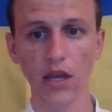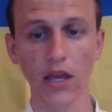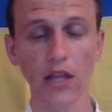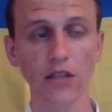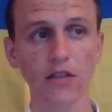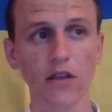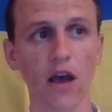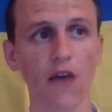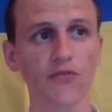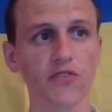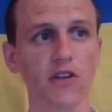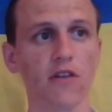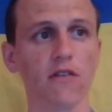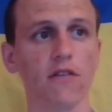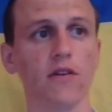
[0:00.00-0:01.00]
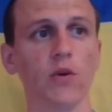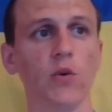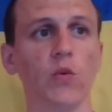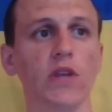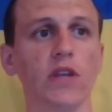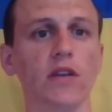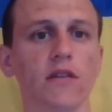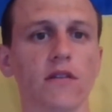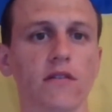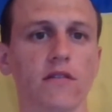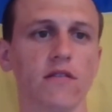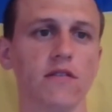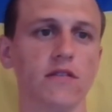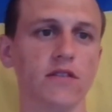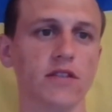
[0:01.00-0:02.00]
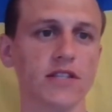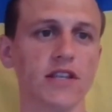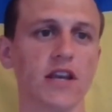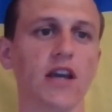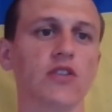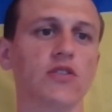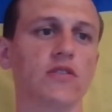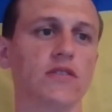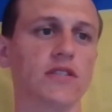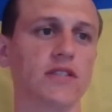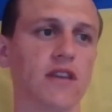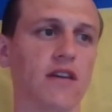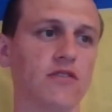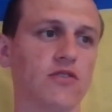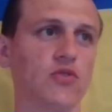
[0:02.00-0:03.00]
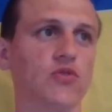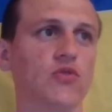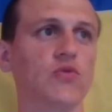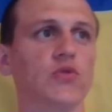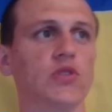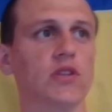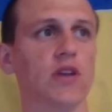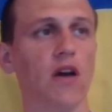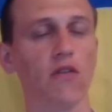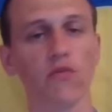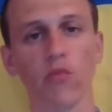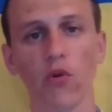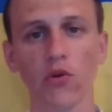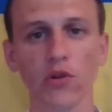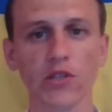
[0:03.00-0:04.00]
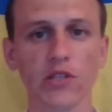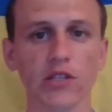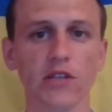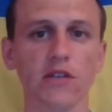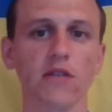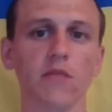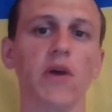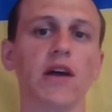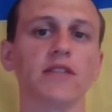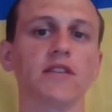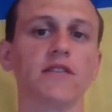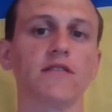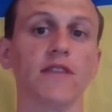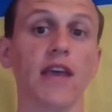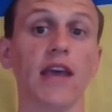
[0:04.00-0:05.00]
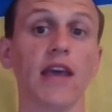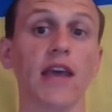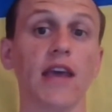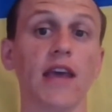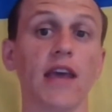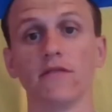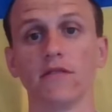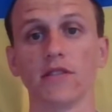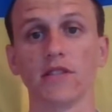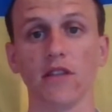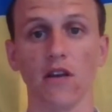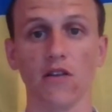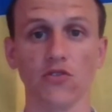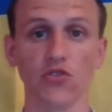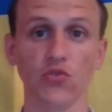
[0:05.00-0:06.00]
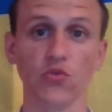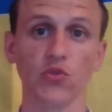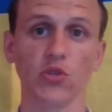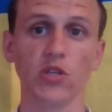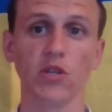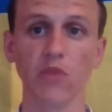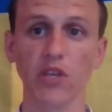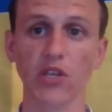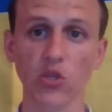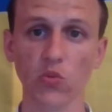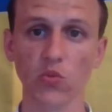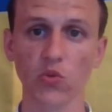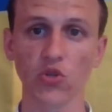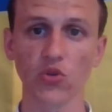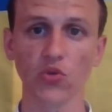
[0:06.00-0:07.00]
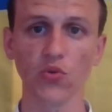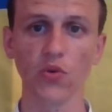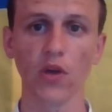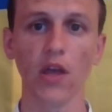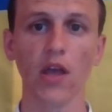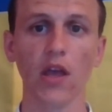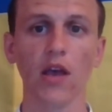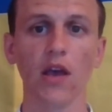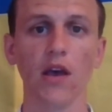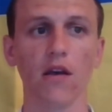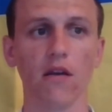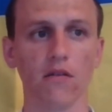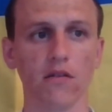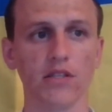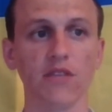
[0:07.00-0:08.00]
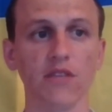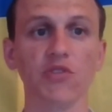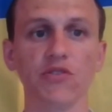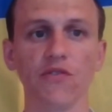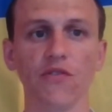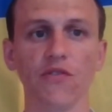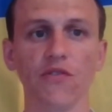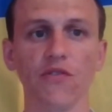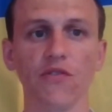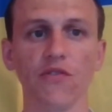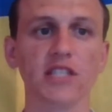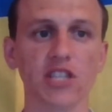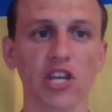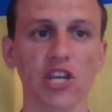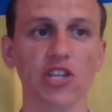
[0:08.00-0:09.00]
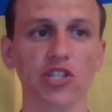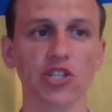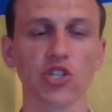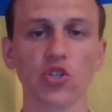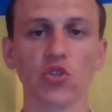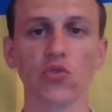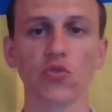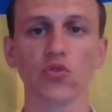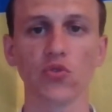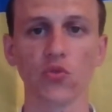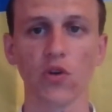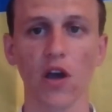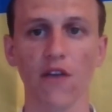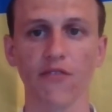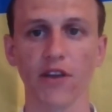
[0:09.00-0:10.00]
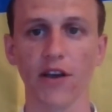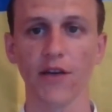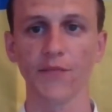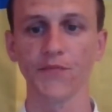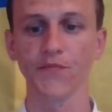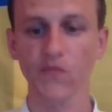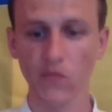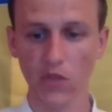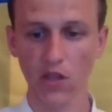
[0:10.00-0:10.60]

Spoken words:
And after we start to use Outbox Pattern and start to use Debezium to streaming these changes to Kafka,